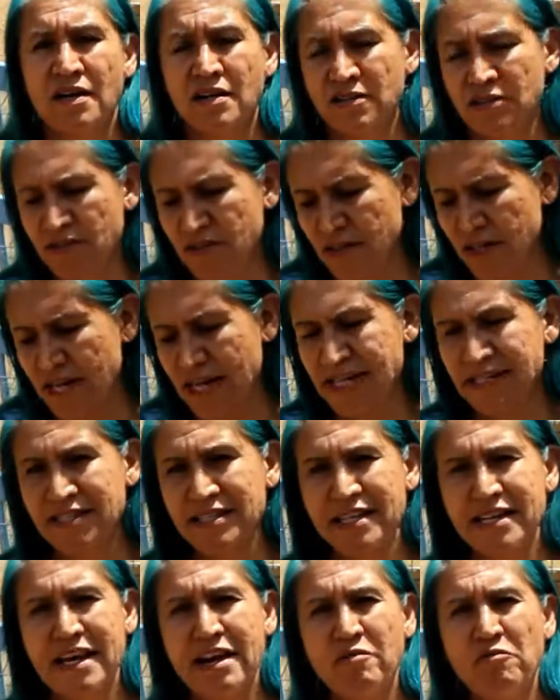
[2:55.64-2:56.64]
So the next
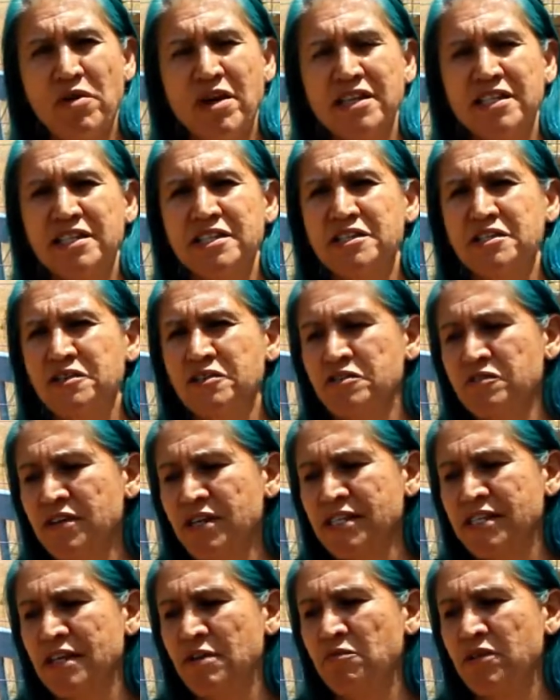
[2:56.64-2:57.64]
thing I want to do
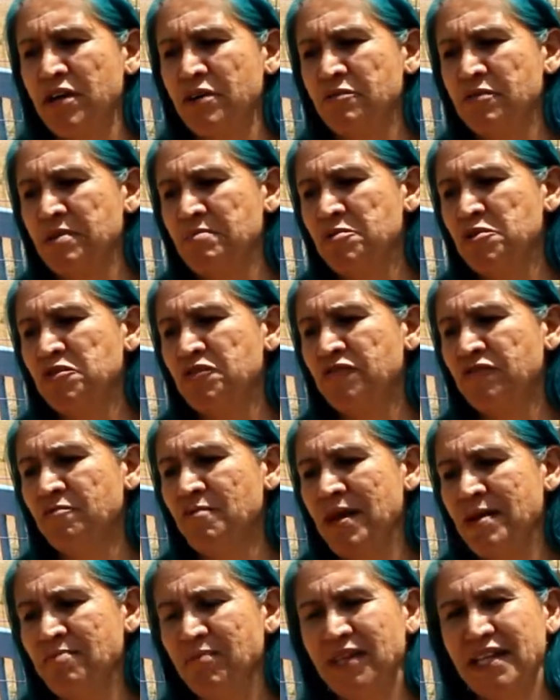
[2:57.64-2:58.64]
is I want to remove
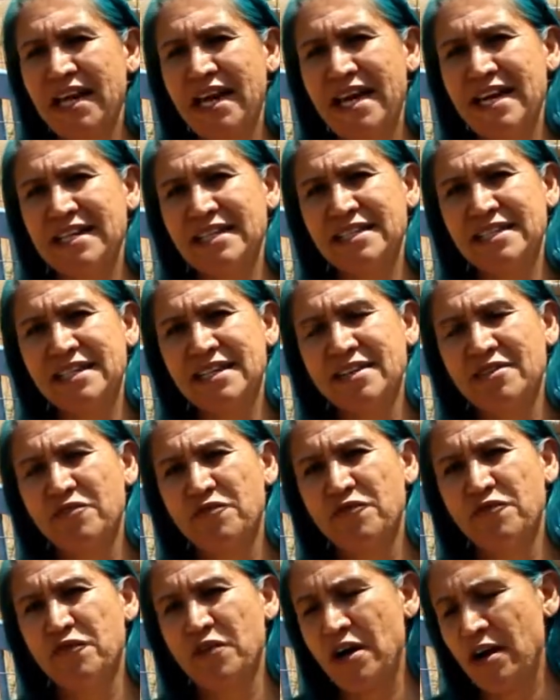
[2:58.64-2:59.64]
my plant
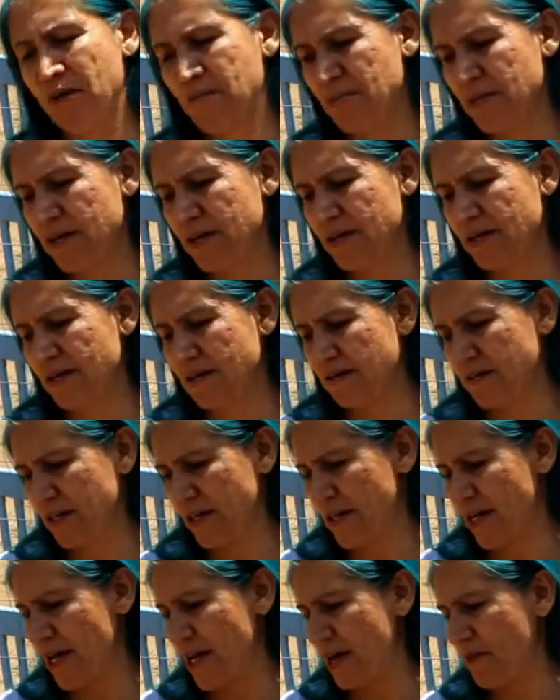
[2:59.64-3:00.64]
from the
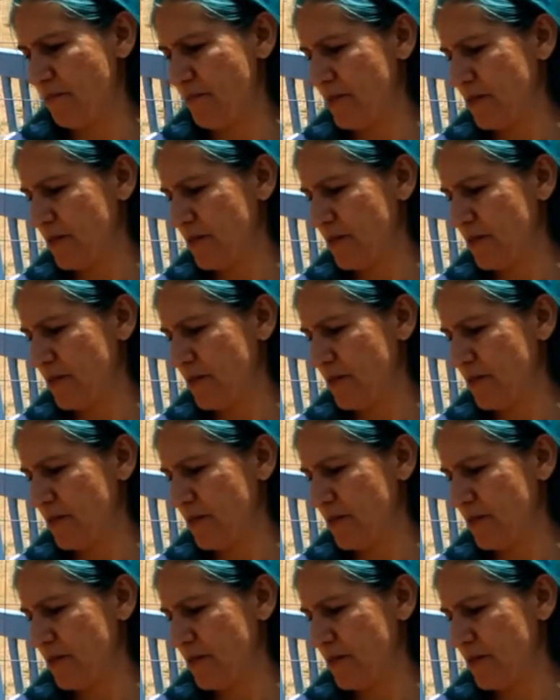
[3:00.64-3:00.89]
cup,